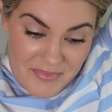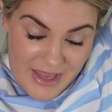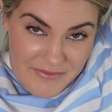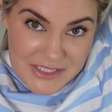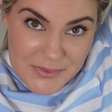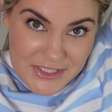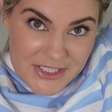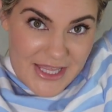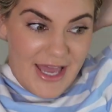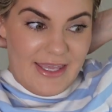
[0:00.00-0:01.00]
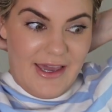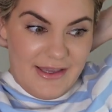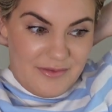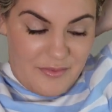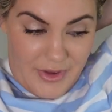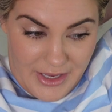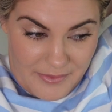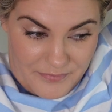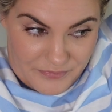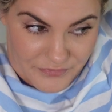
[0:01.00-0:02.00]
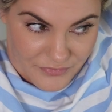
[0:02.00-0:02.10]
I haven't switched to that yet, but